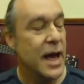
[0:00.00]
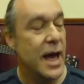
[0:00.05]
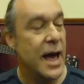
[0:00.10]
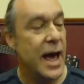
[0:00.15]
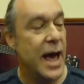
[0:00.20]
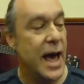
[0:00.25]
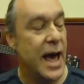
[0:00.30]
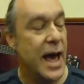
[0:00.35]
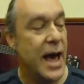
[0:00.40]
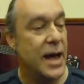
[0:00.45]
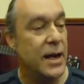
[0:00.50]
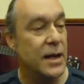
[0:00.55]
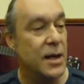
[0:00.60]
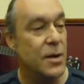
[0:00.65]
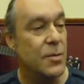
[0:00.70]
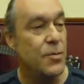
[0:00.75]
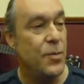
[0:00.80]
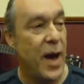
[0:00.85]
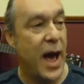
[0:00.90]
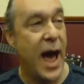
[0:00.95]
And
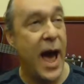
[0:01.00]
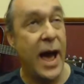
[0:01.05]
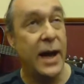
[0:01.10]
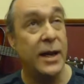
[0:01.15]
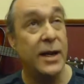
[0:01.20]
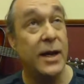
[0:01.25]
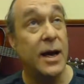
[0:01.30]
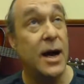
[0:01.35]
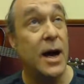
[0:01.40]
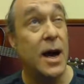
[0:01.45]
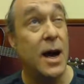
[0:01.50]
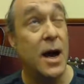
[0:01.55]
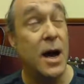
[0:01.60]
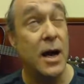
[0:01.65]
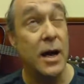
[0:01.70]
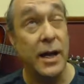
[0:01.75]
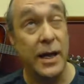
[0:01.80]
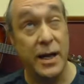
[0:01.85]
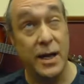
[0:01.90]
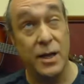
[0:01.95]
back
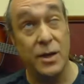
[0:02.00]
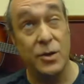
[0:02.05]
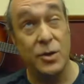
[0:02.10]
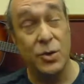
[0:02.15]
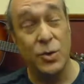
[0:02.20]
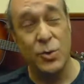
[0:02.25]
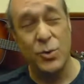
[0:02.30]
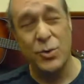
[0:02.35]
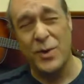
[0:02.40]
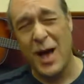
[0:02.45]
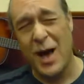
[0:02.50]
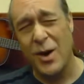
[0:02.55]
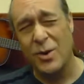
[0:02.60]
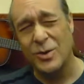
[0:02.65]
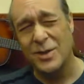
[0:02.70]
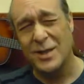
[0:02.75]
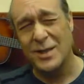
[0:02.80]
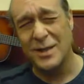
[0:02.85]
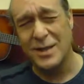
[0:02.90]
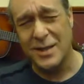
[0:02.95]
uh, in two
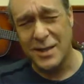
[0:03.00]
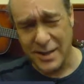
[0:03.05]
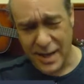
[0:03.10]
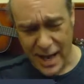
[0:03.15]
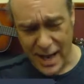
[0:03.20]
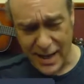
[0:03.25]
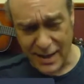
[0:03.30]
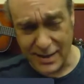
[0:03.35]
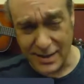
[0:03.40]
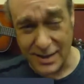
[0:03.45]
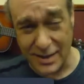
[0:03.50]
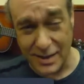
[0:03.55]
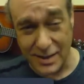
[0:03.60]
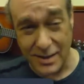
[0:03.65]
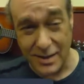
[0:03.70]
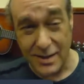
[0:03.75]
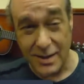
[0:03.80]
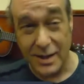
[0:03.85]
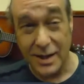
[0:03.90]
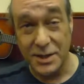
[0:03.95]
thousand six,
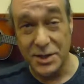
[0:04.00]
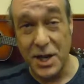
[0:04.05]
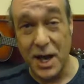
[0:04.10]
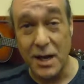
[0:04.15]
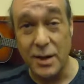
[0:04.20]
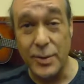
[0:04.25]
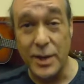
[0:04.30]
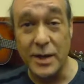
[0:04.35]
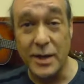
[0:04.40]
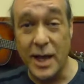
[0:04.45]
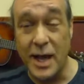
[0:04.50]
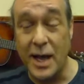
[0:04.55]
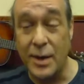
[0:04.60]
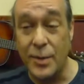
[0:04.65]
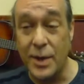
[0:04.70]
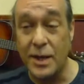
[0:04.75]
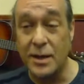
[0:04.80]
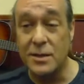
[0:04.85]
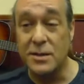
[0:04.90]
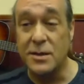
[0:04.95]
a gentleman
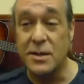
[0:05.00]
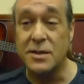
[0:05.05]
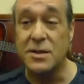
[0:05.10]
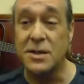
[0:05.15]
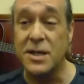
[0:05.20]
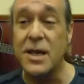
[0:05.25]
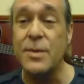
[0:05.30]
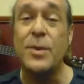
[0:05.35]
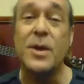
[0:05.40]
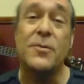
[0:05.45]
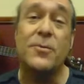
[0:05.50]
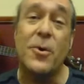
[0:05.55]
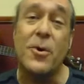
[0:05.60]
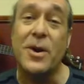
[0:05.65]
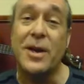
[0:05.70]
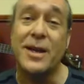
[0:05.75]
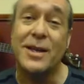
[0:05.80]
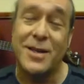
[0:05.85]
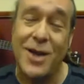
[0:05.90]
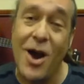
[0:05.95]
came in to see me for
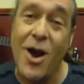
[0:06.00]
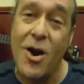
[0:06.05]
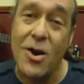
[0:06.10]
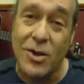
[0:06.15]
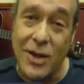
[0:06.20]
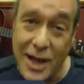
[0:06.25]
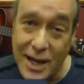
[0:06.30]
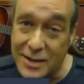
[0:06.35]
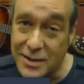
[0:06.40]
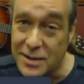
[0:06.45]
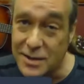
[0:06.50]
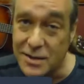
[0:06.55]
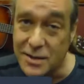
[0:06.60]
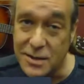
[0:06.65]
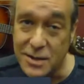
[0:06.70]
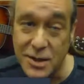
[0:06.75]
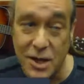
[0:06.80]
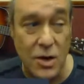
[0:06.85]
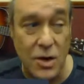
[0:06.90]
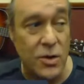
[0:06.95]
a guitar lesson.
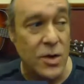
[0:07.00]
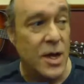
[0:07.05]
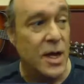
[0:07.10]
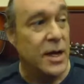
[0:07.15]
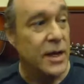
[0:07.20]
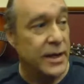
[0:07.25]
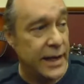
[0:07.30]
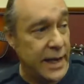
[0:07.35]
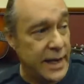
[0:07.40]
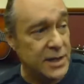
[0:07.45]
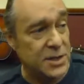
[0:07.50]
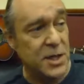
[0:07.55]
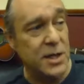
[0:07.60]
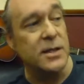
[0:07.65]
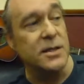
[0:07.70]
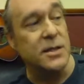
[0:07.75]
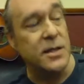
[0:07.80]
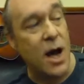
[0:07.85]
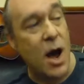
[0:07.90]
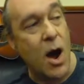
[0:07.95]
So teaching
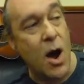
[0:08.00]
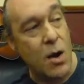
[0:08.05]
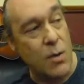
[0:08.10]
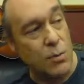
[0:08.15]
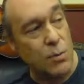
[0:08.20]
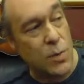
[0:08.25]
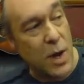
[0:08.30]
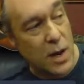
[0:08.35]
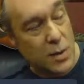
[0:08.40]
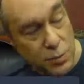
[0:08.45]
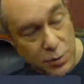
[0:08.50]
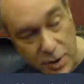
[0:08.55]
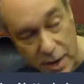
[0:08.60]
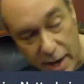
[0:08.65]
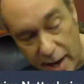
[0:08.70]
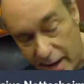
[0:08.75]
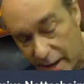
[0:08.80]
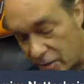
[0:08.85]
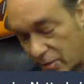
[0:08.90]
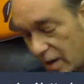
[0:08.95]
guitar and
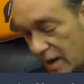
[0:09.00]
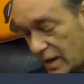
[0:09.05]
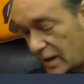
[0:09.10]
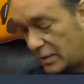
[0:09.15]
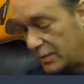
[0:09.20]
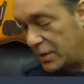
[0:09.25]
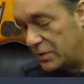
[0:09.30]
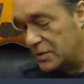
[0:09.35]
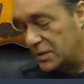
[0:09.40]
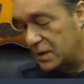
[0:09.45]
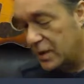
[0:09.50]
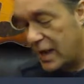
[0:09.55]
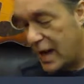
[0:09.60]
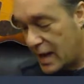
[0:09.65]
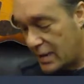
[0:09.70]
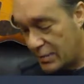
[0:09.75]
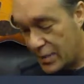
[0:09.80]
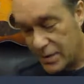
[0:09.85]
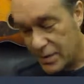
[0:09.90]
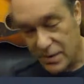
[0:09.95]
playing and writing music
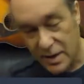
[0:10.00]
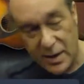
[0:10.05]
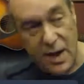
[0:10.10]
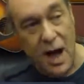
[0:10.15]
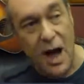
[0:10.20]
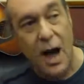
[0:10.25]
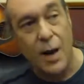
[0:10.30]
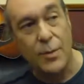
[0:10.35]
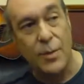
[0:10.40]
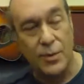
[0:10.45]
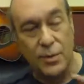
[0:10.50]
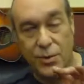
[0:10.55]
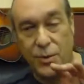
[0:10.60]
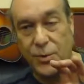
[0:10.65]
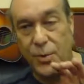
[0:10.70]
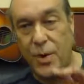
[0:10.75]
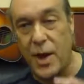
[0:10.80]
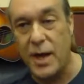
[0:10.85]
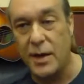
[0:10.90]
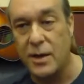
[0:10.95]
had been the common
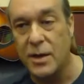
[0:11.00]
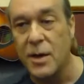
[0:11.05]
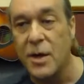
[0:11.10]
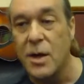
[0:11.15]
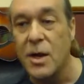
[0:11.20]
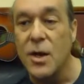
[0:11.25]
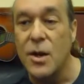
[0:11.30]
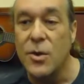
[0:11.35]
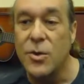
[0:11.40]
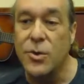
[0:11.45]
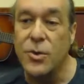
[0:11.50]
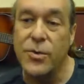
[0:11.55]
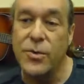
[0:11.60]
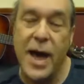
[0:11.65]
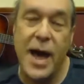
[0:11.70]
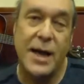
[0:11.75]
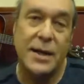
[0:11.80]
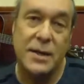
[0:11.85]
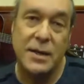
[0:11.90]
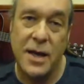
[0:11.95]
thread through
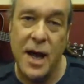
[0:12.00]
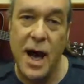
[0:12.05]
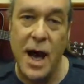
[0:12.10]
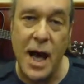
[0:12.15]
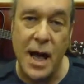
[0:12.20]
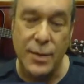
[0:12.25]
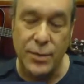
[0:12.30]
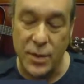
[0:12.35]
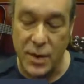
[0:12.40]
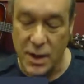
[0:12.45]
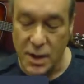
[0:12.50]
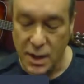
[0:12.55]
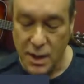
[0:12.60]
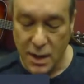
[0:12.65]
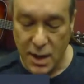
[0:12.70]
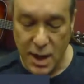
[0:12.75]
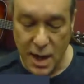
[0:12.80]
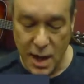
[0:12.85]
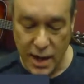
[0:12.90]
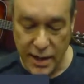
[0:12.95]
that time.
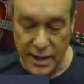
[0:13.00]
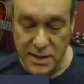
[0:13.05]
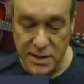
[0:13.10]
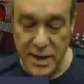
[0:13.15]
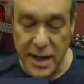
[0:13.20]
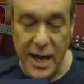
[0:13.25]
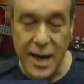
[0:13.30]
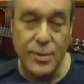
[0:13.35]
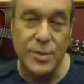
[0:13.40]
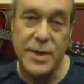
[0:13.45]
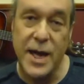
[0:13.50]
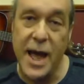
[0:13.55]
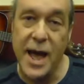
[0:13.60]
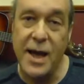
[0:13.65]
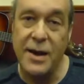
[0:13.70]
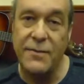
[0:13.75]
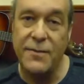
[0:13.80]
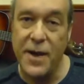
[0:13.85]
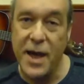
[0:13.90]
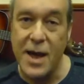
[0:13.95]
Uh, his name,
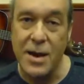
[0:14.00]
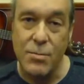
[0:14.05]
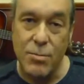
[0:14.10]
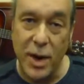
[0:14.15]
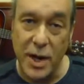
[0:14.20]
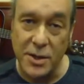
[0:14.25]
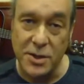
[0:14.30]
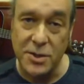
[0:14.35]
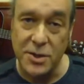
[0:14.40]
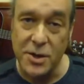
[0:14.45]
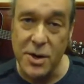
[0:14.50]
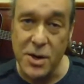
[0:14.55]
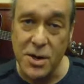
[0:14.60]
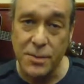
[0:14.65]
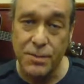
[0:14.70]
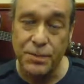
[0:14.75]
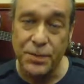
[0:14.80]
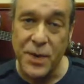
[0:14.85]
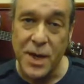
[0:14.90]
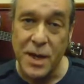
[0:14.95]
Dan Van Buskirk.